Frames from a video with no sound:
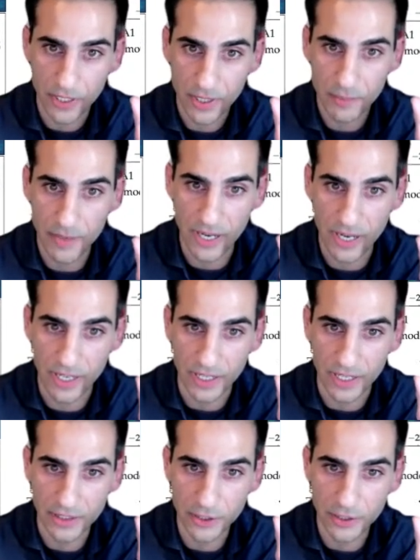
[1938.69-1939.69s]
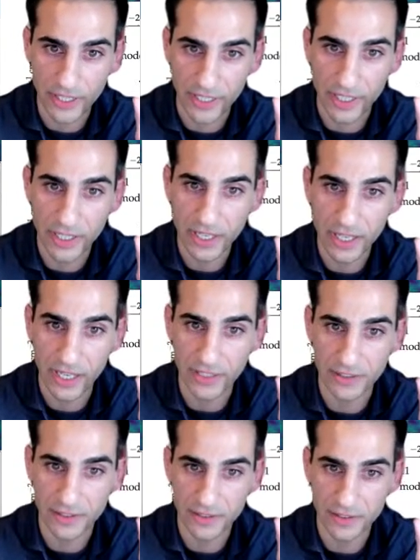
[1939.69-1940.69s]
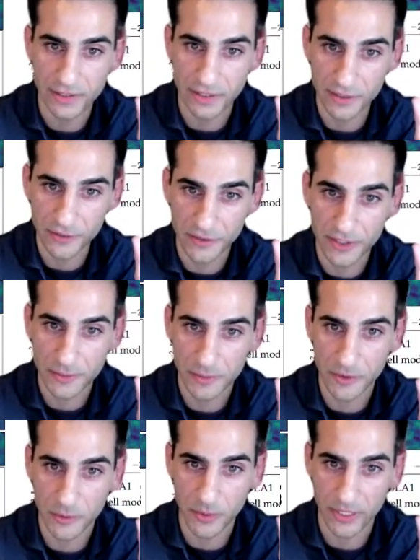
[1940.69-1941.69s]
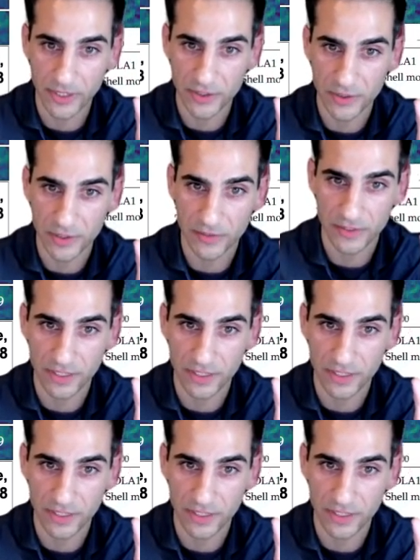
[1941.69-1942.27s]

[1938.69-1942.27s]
by looking at the difference between sort of